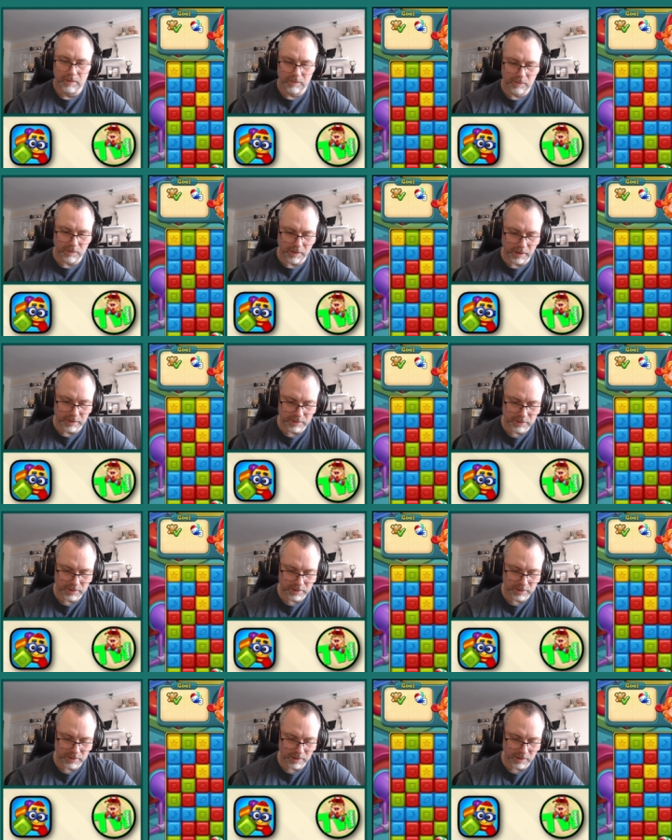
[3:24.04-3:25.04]
Right,
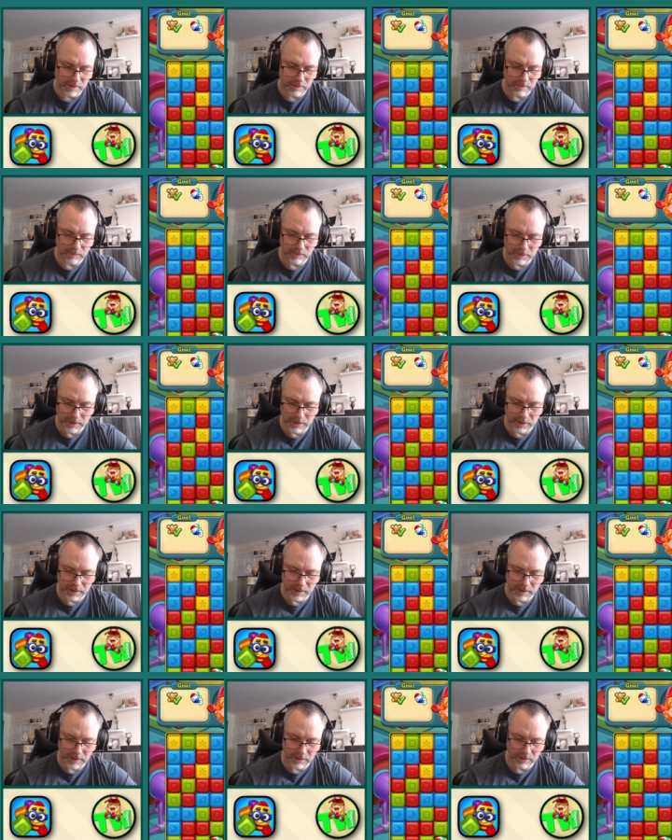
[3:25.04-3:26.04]
so
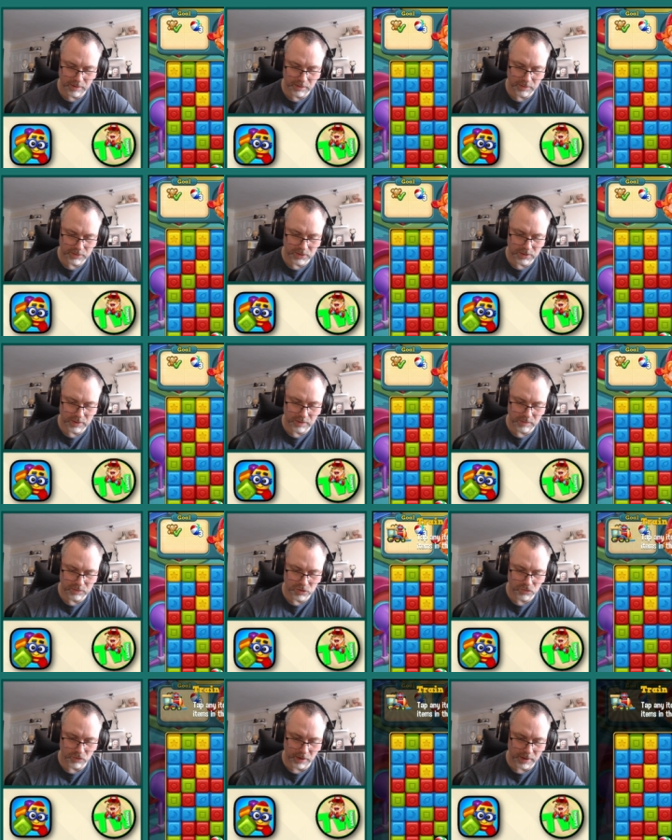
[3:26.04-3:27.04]
we are still
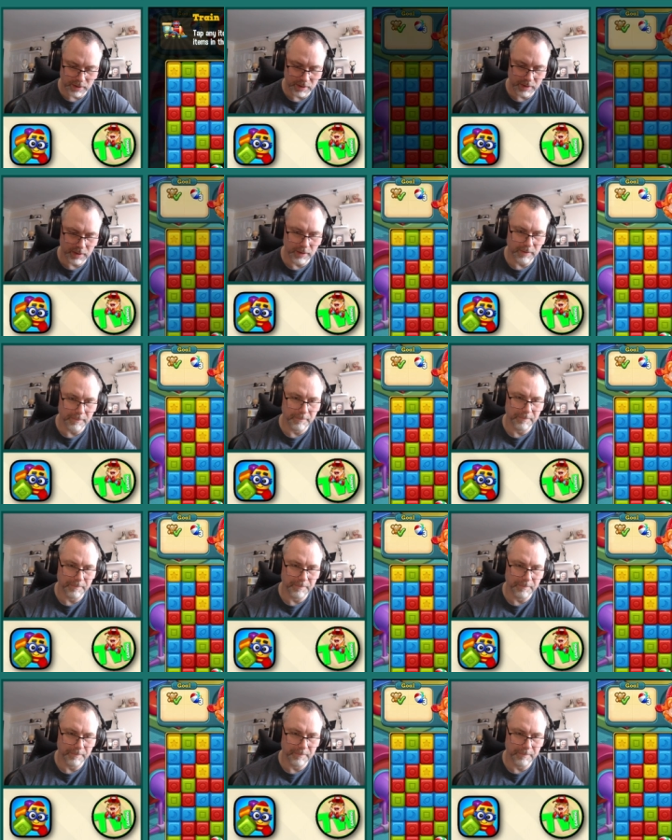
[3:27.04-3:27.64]
struggling here.